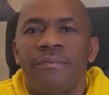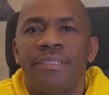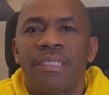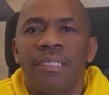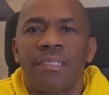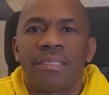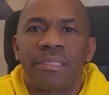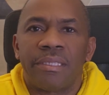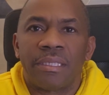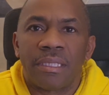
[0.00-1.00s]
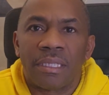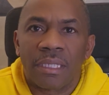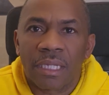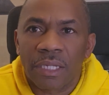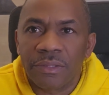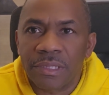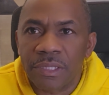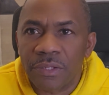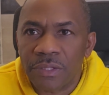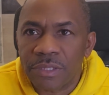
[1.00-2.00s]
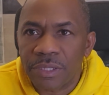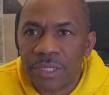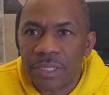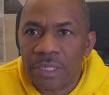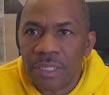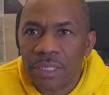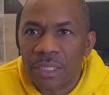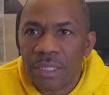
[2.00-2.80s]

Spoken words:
Have you seen it? Can you see it on your screen?